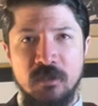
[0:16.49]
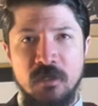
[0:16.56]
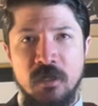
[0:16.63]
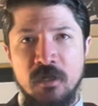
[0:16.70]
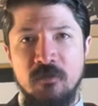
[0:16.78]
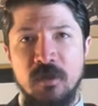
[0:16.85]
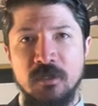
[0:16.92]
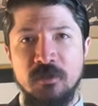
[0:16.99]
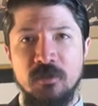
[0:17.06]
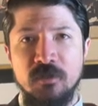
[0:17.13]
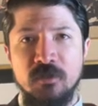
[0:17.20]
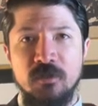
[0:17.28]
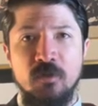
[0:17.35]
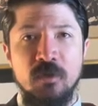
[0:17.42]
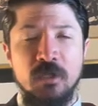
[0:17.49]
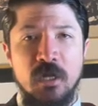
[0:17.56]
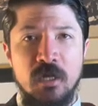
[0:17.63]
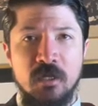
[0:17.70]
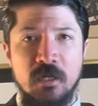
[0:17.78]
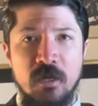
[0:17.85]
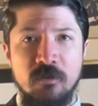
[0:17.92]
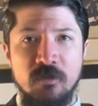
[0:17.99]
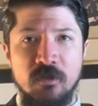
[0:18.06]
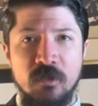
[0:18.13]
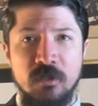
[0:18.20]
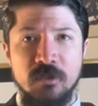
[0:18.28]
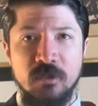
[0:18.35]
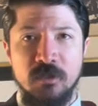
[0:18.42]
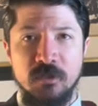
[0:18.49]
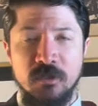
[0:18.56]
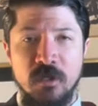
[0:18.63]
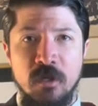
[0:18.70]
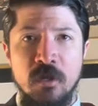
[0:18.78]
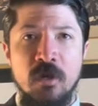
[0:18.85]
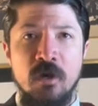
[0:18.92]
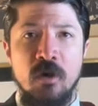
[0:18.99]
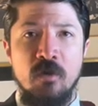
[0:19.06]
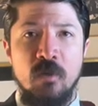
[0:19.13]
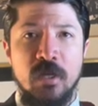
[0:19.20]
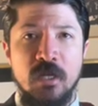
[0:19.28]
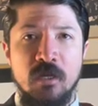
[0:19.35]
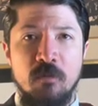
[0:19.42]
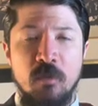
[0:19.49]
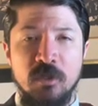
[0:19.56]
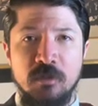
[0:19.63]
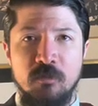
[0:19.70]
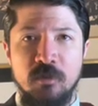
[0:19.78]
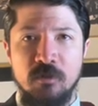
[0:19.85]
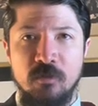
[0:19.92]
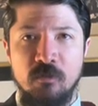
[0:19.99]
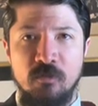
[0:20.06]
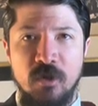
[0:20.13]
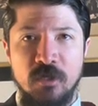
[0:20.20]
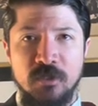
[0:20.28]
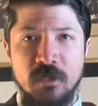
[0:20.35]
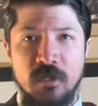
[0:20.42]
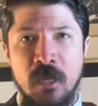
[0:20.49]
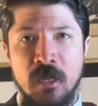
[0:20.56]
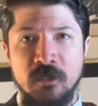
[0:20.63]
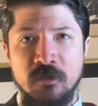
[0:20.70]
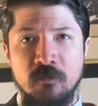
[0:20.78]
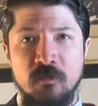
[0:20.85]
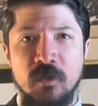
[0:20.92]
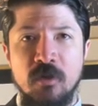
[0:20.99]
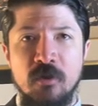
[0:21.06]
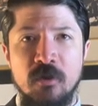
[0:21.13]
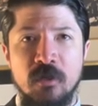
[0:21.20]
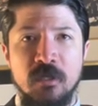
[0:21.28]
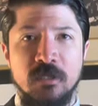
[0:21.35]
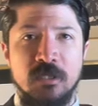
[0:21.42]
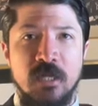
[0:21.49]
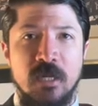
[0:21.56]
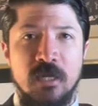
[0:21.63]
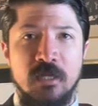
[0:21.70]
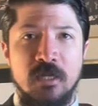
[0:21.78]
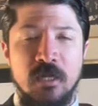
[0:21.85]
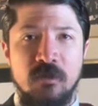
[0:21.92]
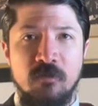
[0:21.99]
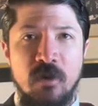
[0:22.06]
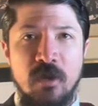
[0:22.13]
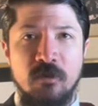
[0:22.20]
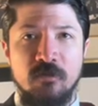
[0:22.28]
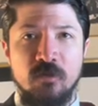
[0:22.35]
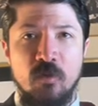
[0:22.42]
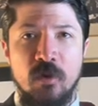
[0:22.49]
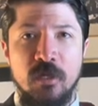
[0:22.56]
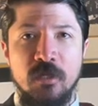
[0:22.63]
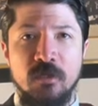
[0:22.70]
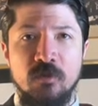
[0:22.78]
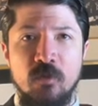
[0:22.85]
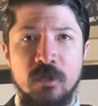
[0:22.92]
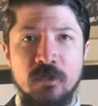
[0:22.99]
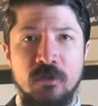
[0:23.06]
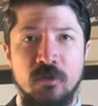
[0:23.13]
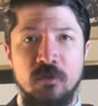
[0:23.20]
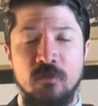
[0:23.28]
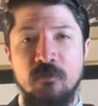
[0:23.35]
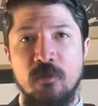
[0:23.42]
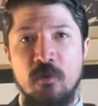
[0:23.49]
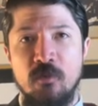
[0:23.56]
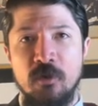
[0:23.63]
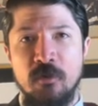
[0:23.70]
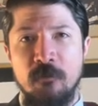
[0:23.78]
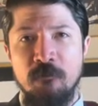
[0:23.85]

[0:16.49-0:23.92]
Investors do a lot of calculations. Awaiting a multiple compression, S&P earnings stand at around 2022 forward.